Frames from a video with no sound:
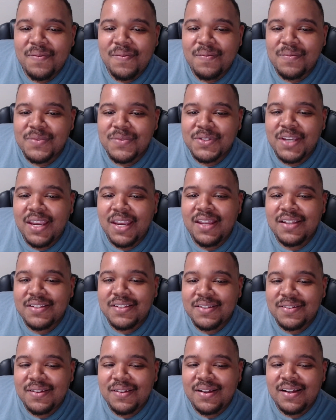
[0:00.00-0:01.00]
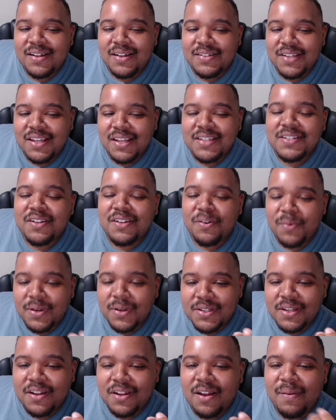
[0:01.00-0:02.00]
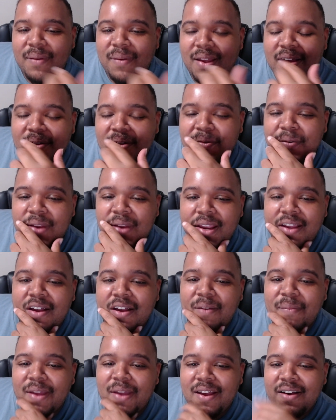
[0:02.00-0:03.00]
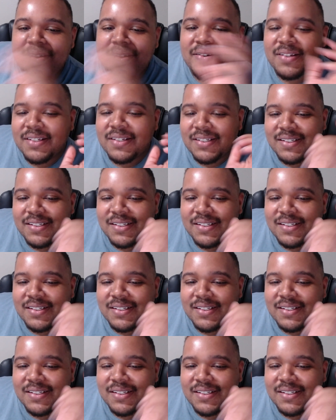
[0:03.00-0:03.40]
Jadis tell Rick to come out. Rick come out.